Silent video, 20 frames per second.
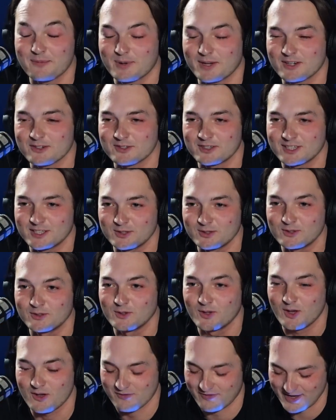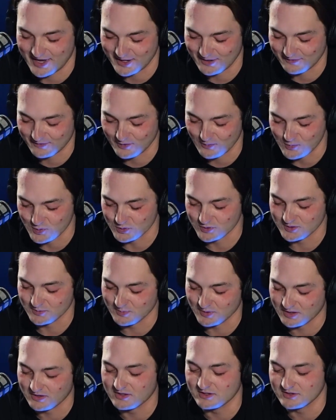personally am not a fan of her music,
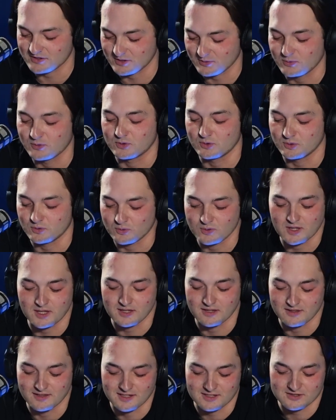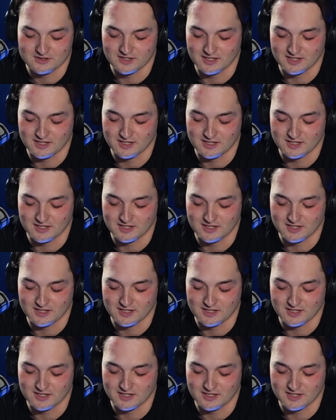but I think she would do okay in this.